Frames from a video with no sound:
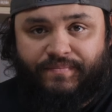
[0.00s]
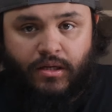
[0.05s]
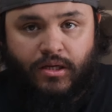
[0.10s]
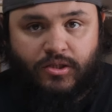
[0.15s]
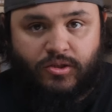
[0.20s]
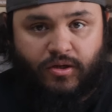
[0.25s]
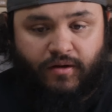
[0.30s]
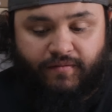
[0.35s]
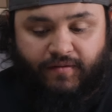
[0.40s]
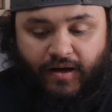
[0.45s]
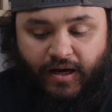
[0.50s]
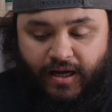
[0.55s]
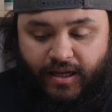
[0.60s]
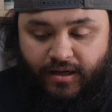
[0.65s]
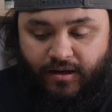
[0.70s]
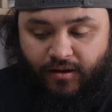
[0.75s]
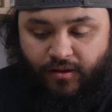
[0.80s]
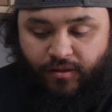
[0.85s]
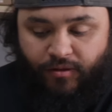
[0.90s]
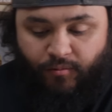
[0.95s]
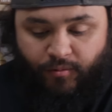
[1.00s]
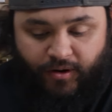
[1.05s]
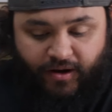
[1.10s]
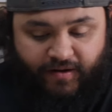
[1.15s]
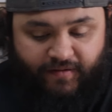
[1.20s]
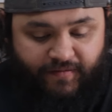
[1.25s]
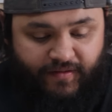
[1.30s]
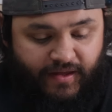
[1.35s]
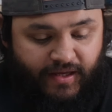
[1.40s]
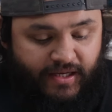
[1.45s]
So I've got 3
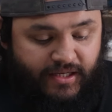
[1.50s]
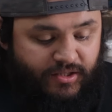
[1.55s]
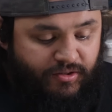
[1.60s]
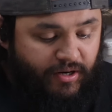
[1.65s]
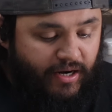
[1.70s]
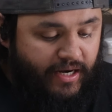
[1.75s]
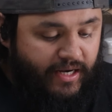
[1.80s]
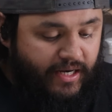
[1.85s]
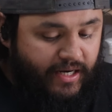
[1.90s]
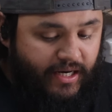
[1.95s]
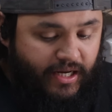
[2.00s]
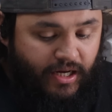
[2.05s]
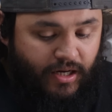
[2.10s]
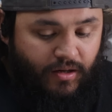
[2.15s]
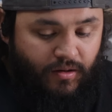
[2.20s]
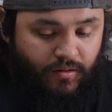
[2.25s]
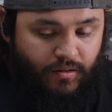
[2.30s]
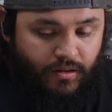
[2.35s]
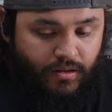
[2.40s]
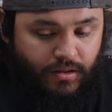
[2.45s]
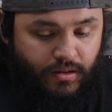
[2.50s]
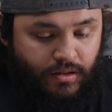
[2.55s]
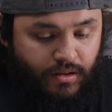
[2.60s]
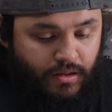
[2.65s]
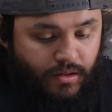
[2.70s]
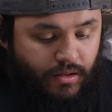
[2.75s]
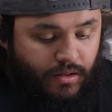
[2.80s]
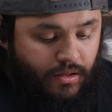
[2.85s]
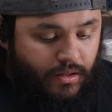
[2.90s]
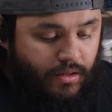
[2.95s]
of these ready to go.
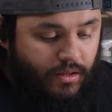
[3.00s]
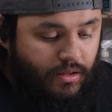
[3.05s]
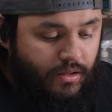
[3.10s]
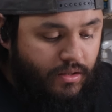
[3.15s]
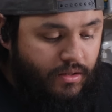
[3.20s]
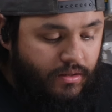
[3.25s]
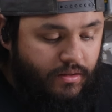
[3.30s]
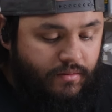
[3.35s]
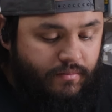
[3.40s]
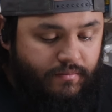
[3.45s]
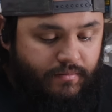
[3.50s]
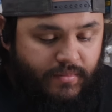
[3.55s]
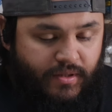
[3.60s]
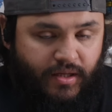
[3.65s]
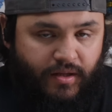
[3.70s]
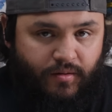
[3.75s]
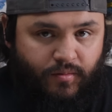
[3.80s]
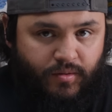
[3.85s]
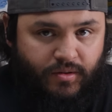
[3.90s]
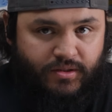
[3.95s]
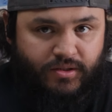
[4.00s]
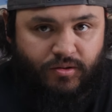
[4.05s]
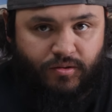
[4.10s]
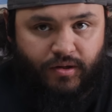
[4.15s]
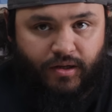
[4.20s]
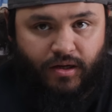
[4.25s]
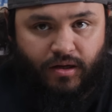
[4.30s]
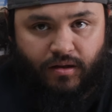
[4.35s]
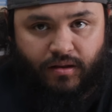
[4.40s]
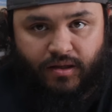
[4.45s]
The other one's
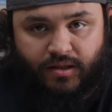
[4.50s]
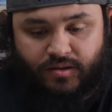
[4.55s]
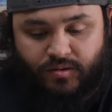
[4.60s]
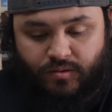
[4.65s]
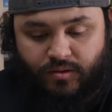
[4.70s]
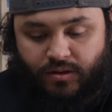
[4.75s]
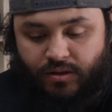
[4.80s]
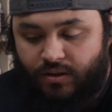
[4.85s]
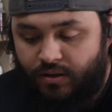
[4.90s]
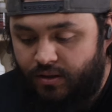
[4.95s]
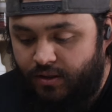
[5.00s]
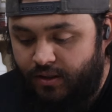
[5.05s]
already on this one.